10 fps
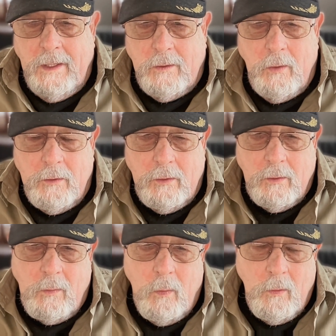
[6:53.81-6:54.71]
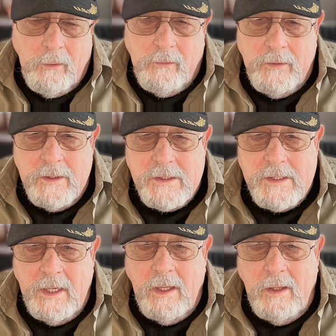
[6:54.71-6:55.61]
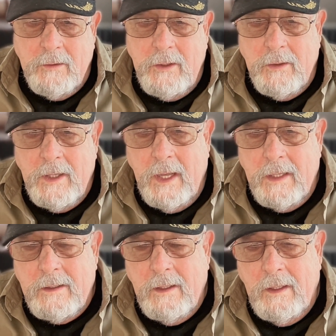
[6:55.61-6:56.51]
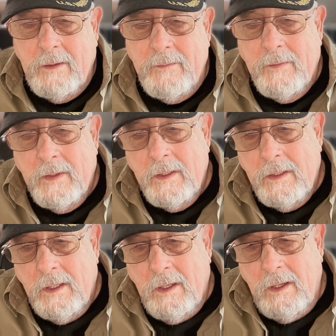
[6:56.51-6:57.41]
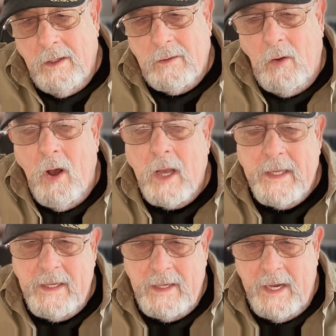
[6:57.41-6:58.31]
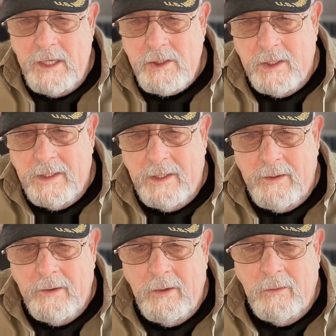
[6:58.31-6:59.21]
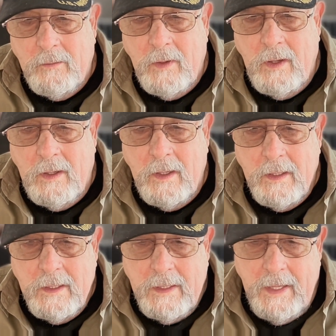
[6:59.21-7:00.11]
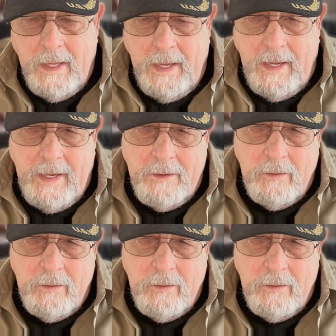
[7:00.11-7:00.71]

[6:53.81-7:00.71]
go to the corner of the cell. You got a caulking agent in there, and